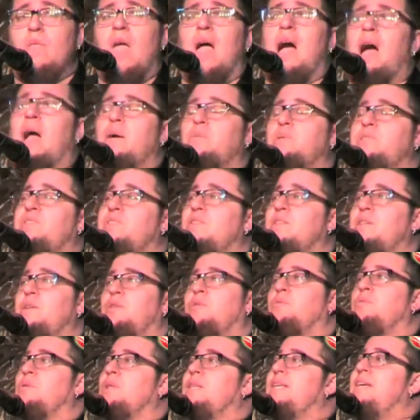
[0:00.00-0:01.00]
I was a
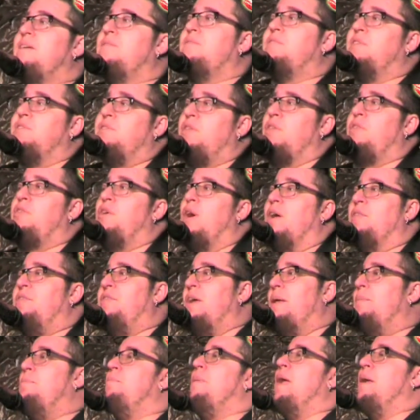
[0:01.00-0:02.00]
little relieved at the
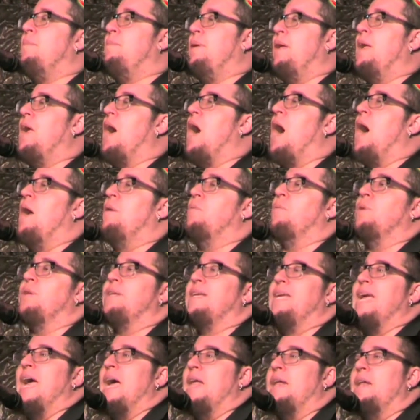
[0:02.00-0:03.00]
thought that maybe I
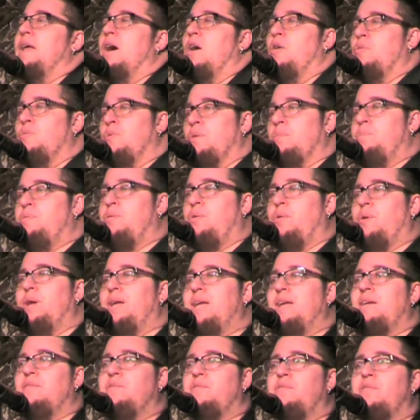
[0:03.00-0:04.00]
would get a
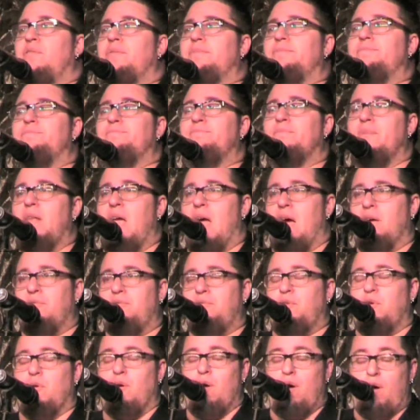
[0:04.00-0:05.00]
reprieve
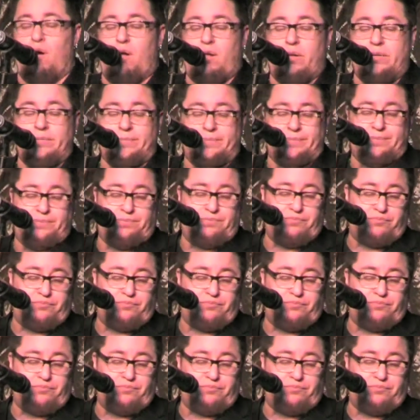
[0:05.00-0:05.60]
after all.